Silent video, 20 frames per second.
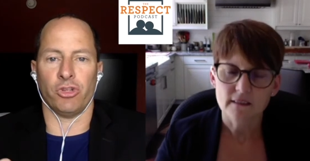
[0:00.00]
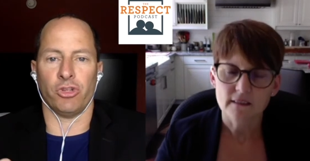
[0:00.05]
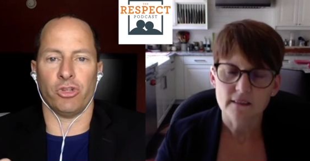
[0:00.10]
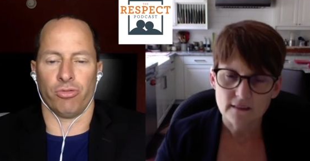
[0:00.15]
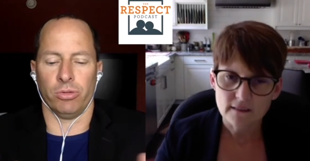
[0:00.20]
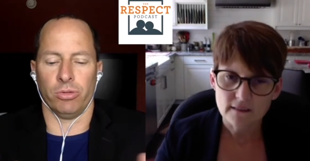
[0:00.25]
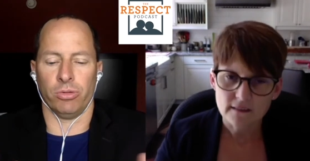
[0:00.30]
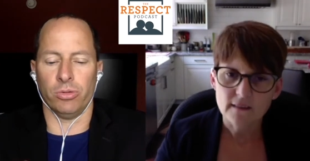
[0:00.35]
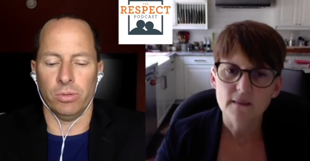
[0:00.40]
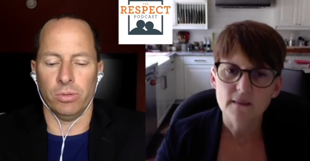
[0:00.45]
Speaker 1: can
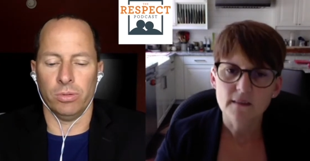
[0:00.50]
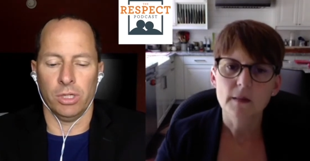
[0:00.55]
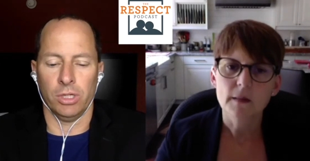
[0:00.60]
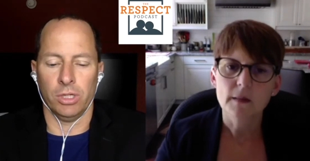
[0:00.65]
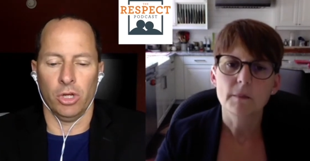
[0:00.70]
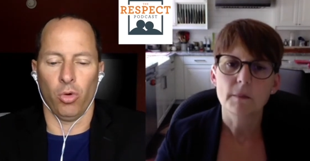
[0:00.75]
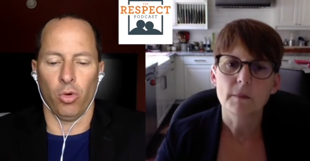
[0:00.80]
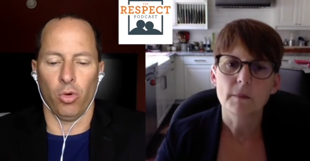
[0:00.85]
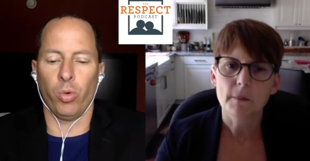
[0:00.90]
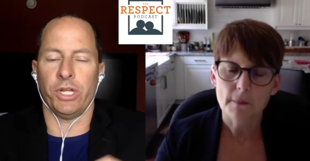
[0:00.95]
be true,
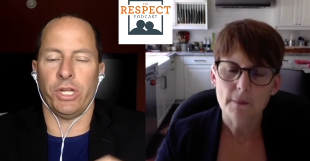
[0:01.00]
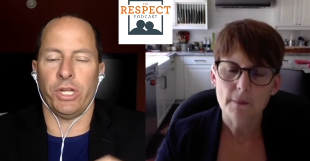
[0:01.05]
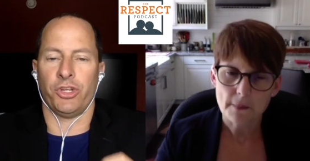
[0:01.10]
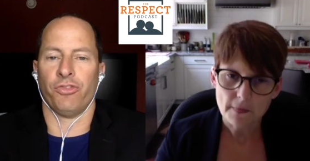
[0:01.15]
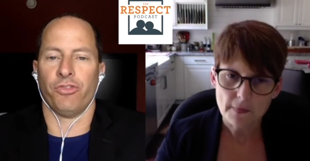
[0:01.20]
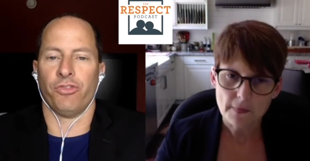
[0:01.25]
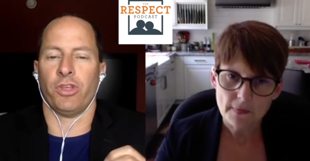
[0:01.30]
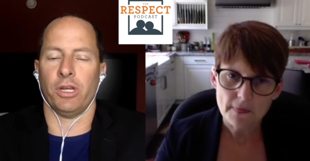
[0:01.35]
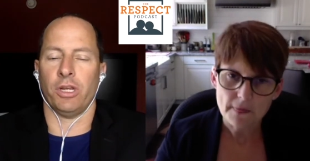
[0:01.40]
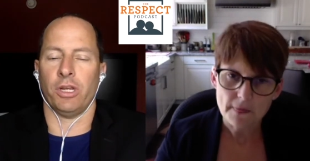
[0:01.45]

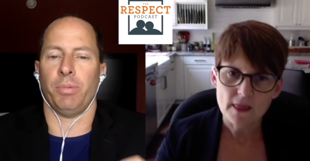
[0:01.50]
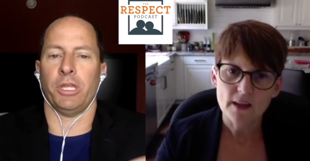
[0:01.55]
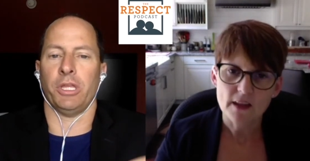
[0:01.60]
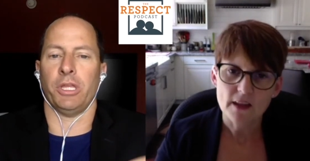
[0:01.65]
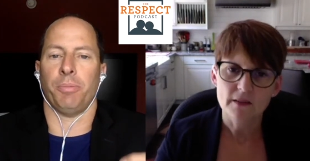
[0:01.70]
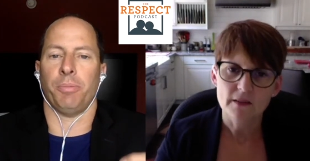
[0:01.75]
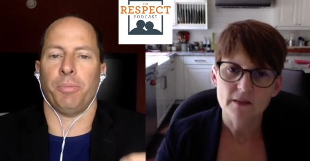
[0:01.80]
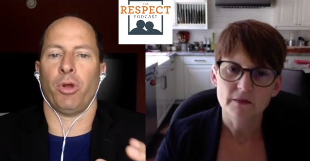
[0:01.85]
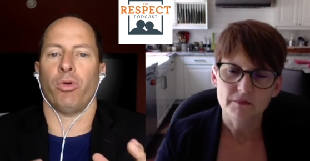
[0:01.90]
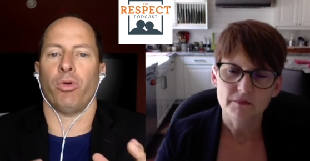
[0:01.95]
which is going to
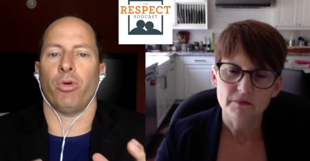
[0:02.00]
be the